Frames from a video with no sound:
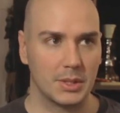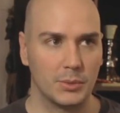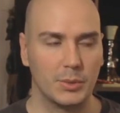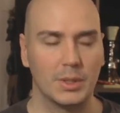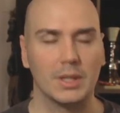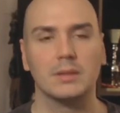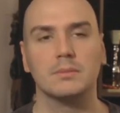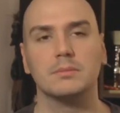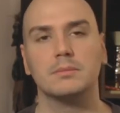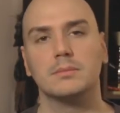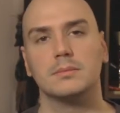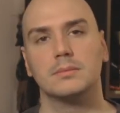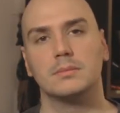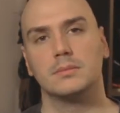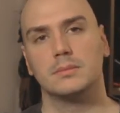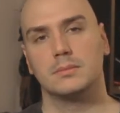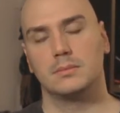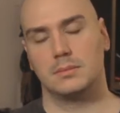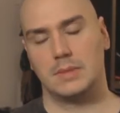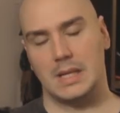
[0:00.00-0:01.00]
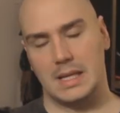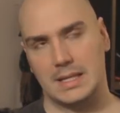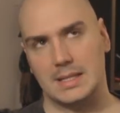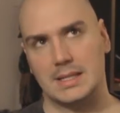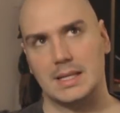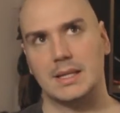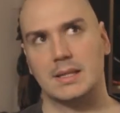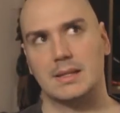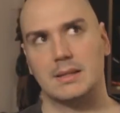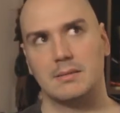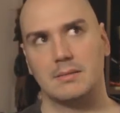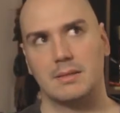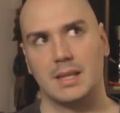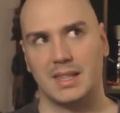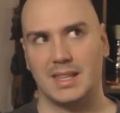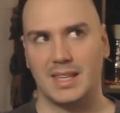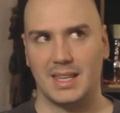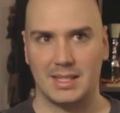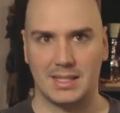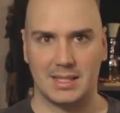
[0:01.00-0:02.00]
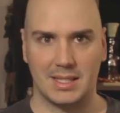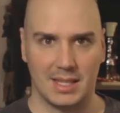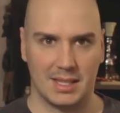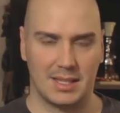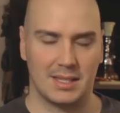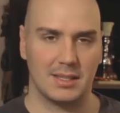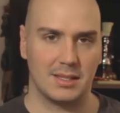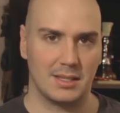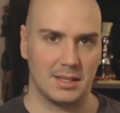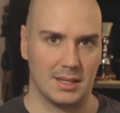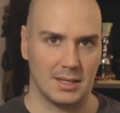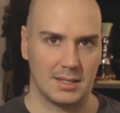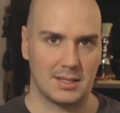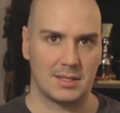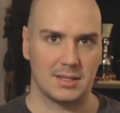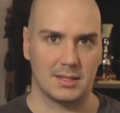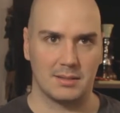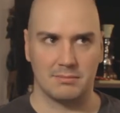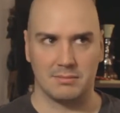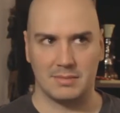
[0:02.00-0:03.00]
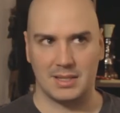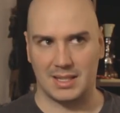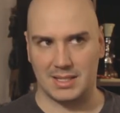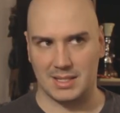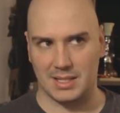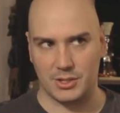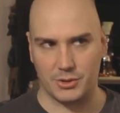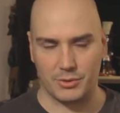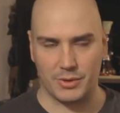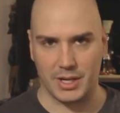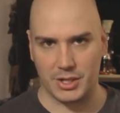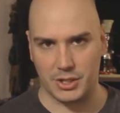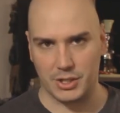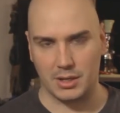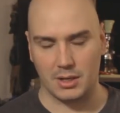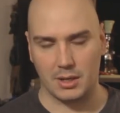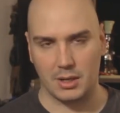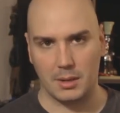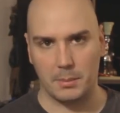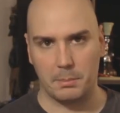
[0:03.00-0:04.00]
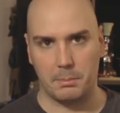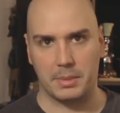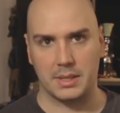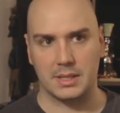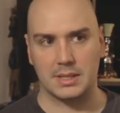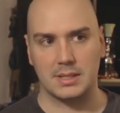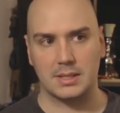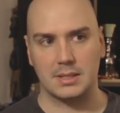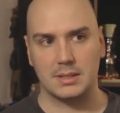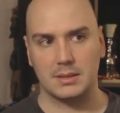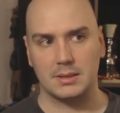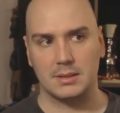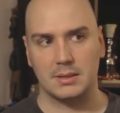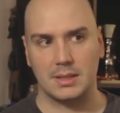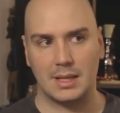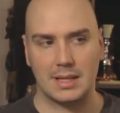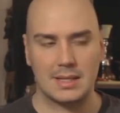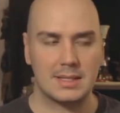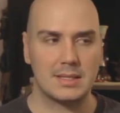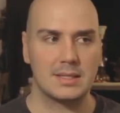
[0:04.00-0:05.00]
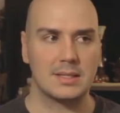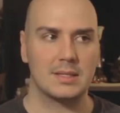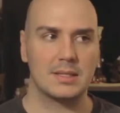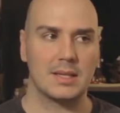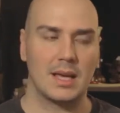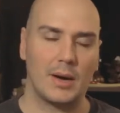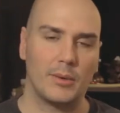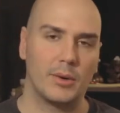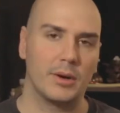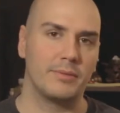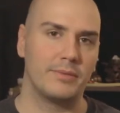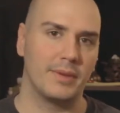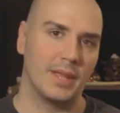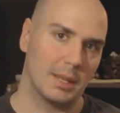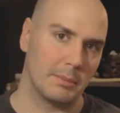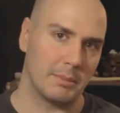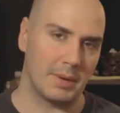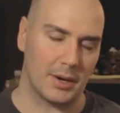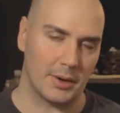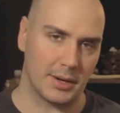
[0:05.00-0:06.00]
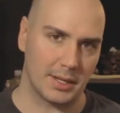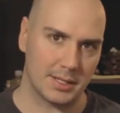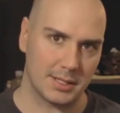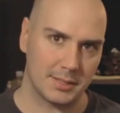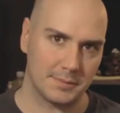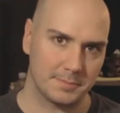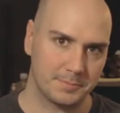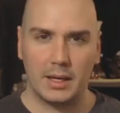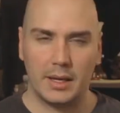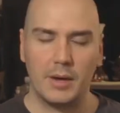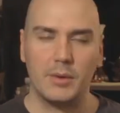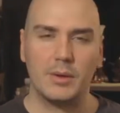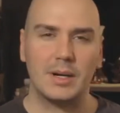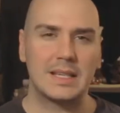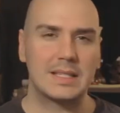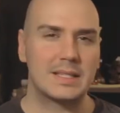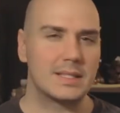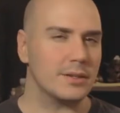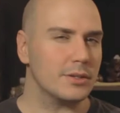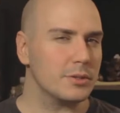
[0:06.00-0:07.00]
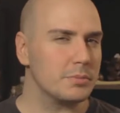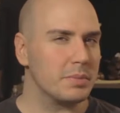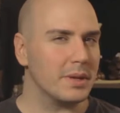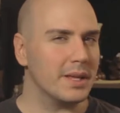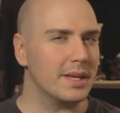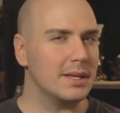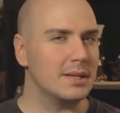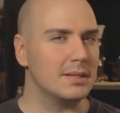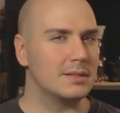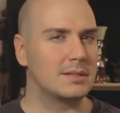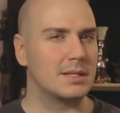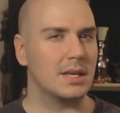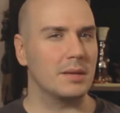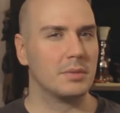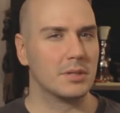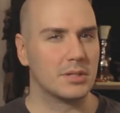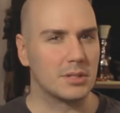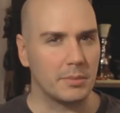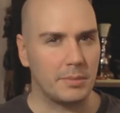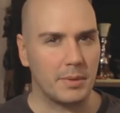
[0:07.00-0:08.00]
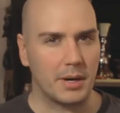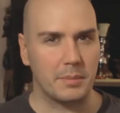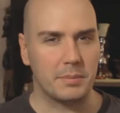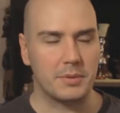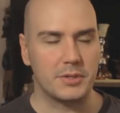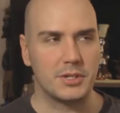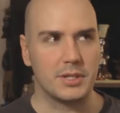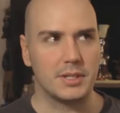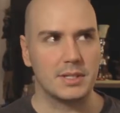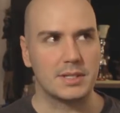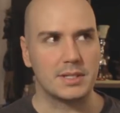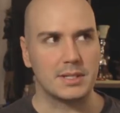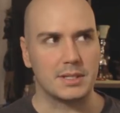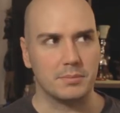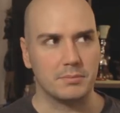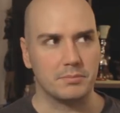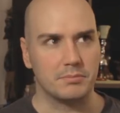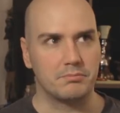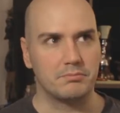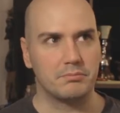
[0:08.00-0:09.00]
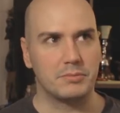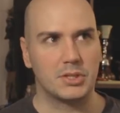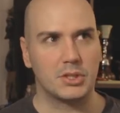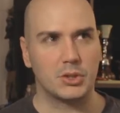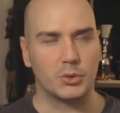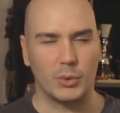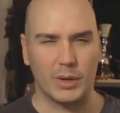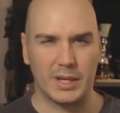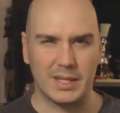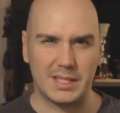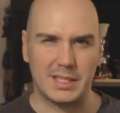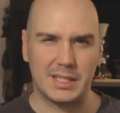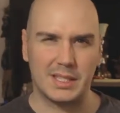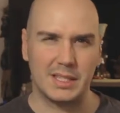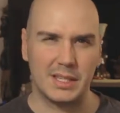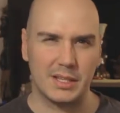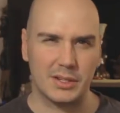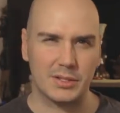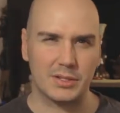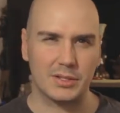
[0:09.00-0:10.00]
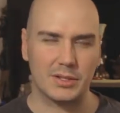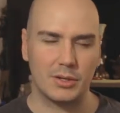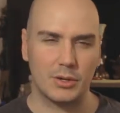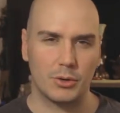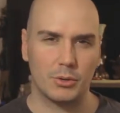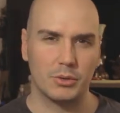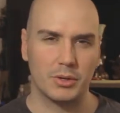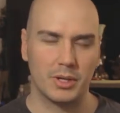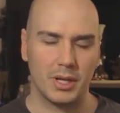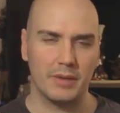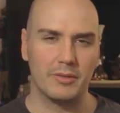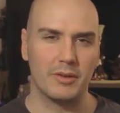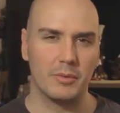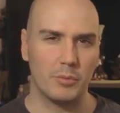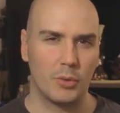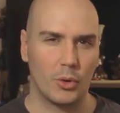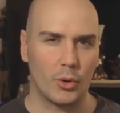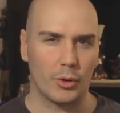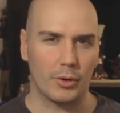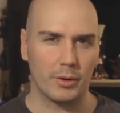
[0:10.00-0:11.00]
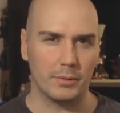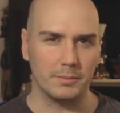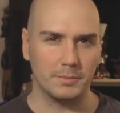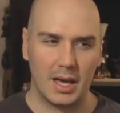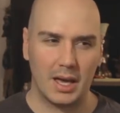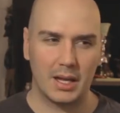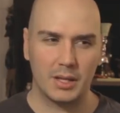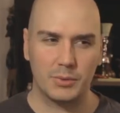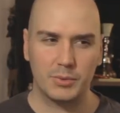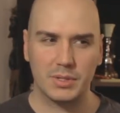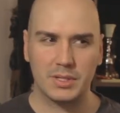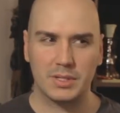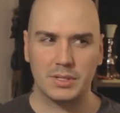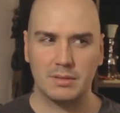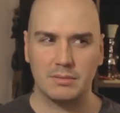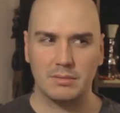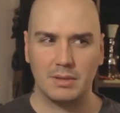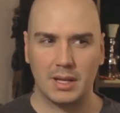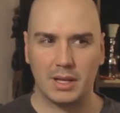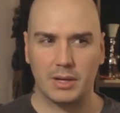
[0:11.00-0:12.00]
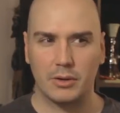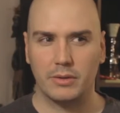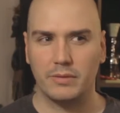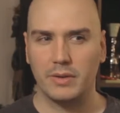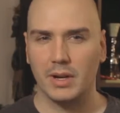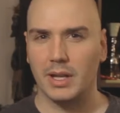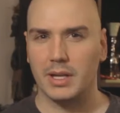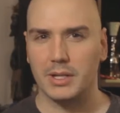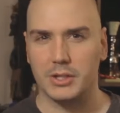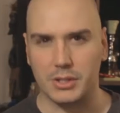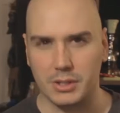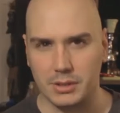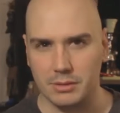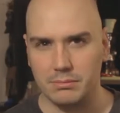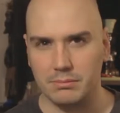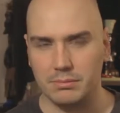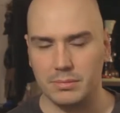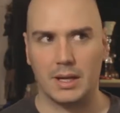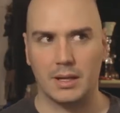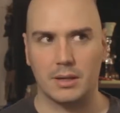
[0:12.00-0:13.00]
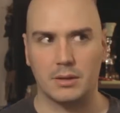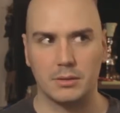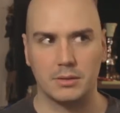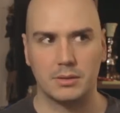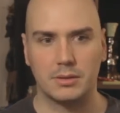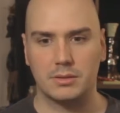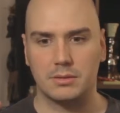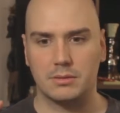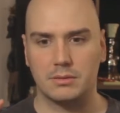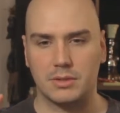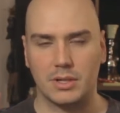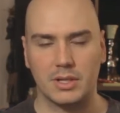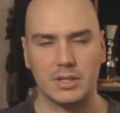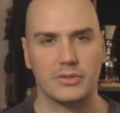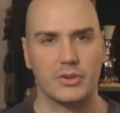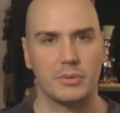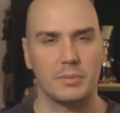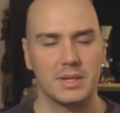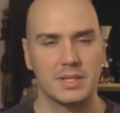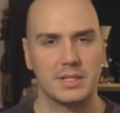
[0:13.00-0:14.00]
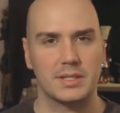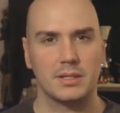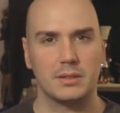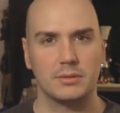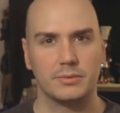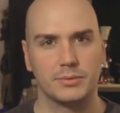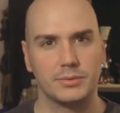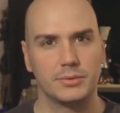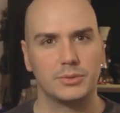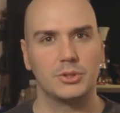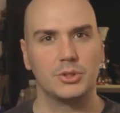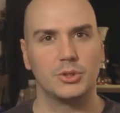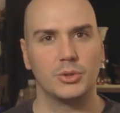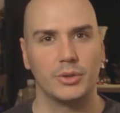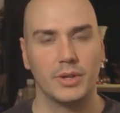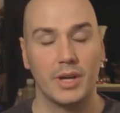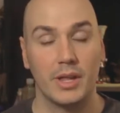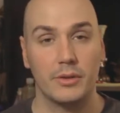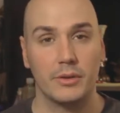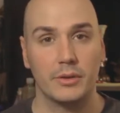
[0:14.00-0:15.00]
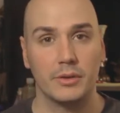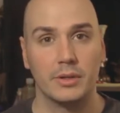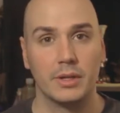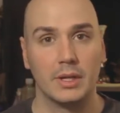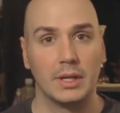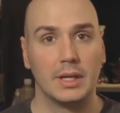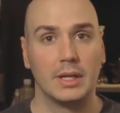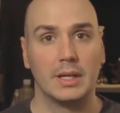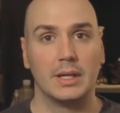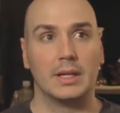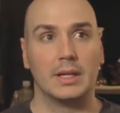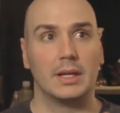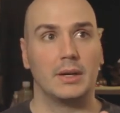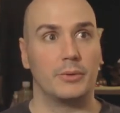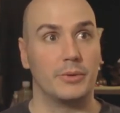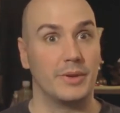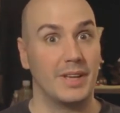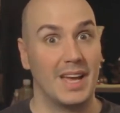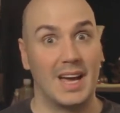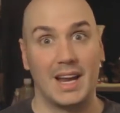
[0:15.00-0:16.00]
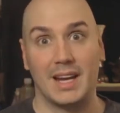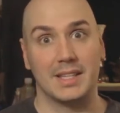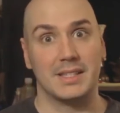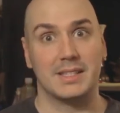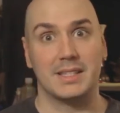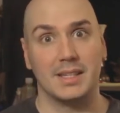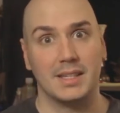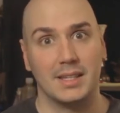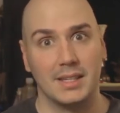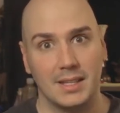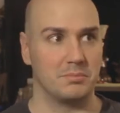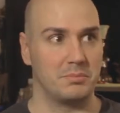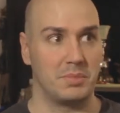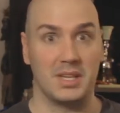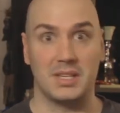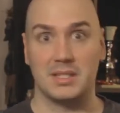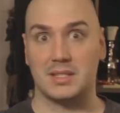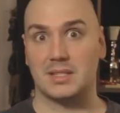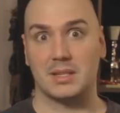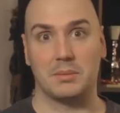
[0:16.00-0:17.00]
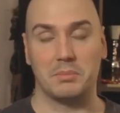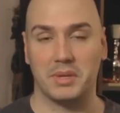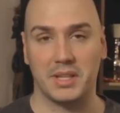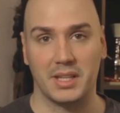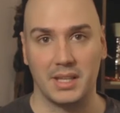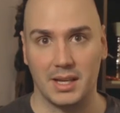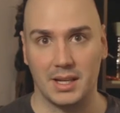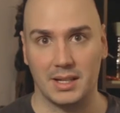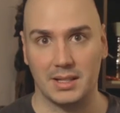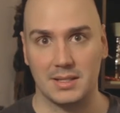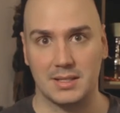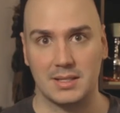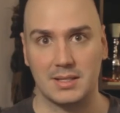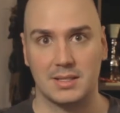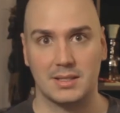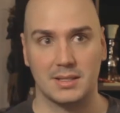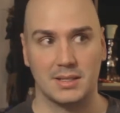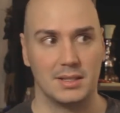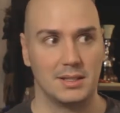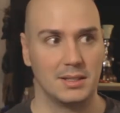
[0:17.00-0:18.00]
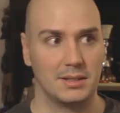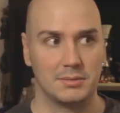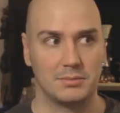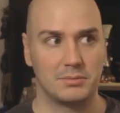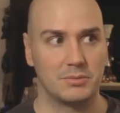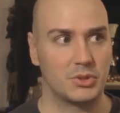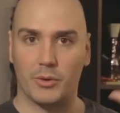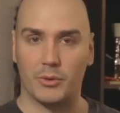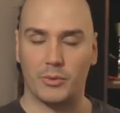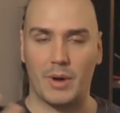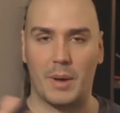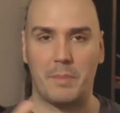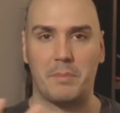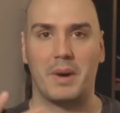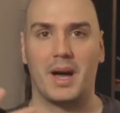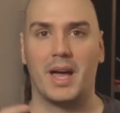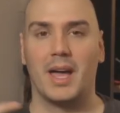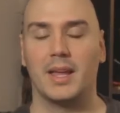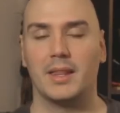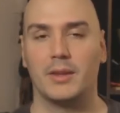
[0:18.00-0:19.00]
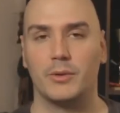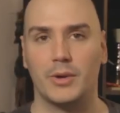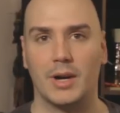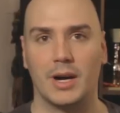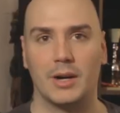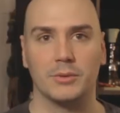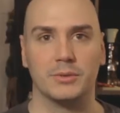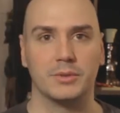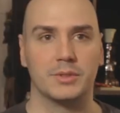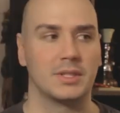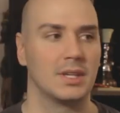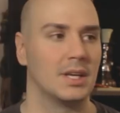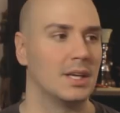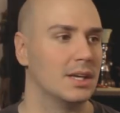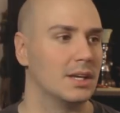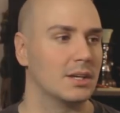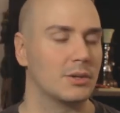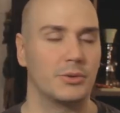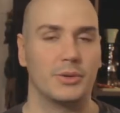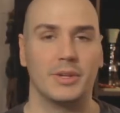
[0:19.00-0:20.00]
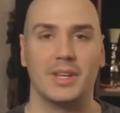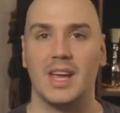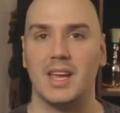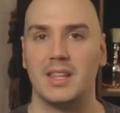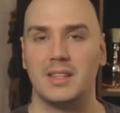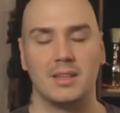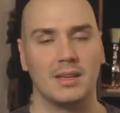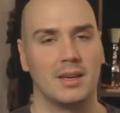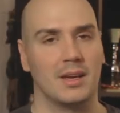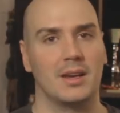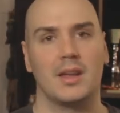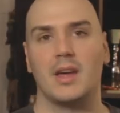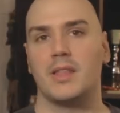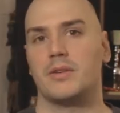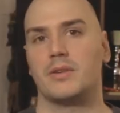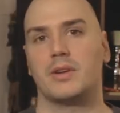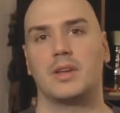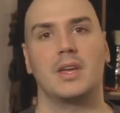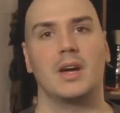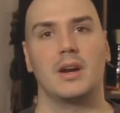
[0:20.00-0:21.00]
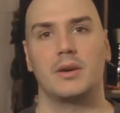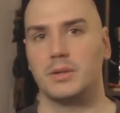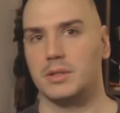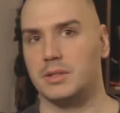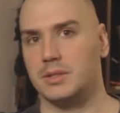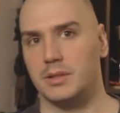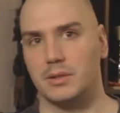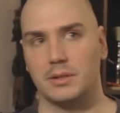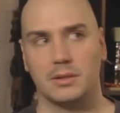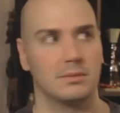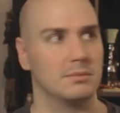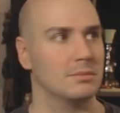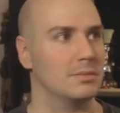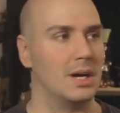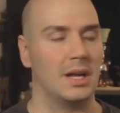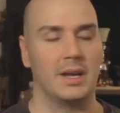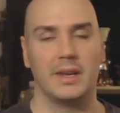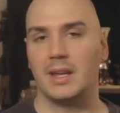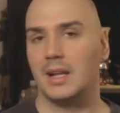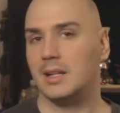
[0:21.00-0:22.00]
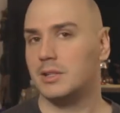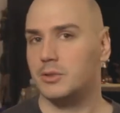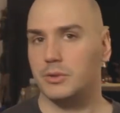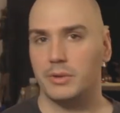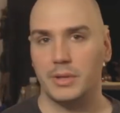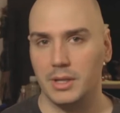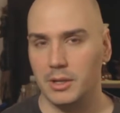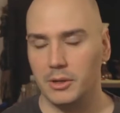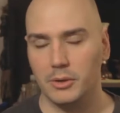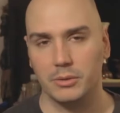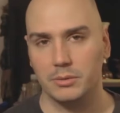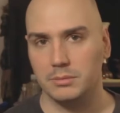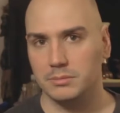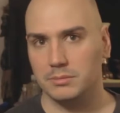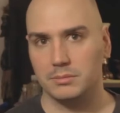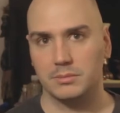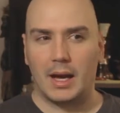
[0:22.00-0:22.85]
Well, it's not that they did, it's an exaggeration, but that's how I feel about it. Now, I started playing tabletop R P Gs some twenty years ago, even more, and it was like a revelation. I could transfer myself to another reality, be somebody else, uh, wrap my head around creating another character, an alter ego.